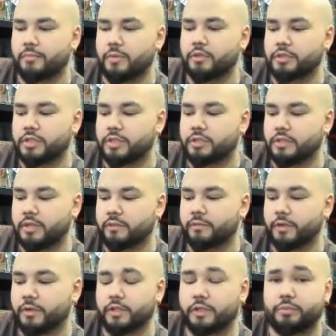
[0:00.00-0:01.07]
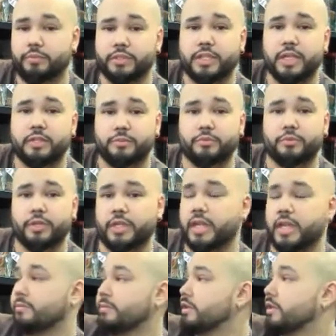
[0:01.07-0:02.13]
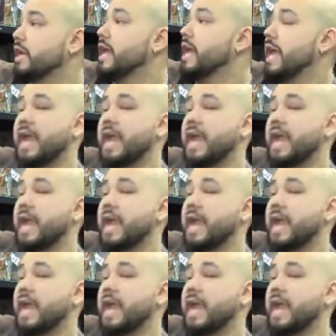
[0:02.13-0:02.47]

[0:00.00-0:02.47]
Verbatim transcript: Most of the stuff Vertigo puts out is pretty damn good.